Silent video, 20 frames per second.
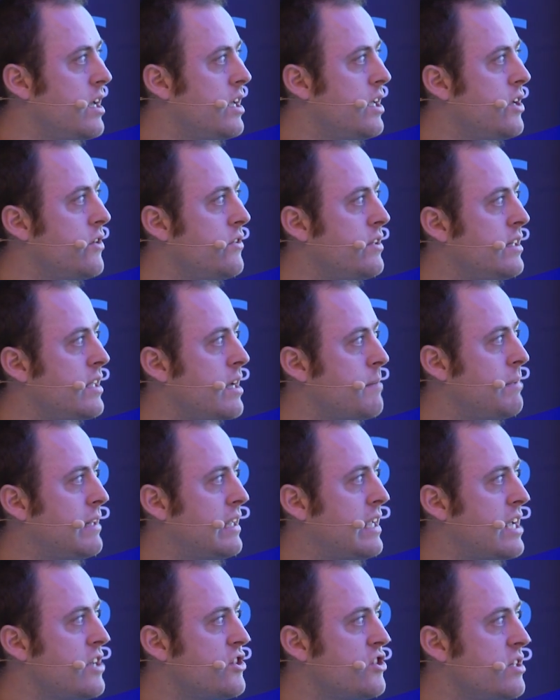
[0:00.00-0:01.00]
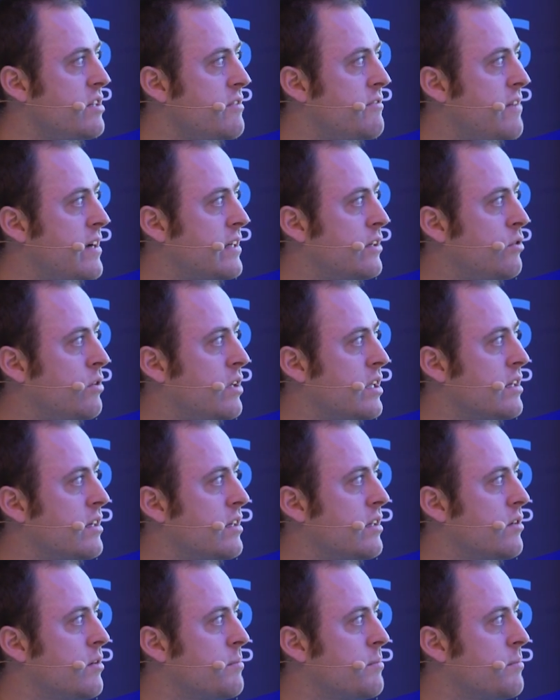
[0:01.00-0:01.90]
Here in the application, in fact, you can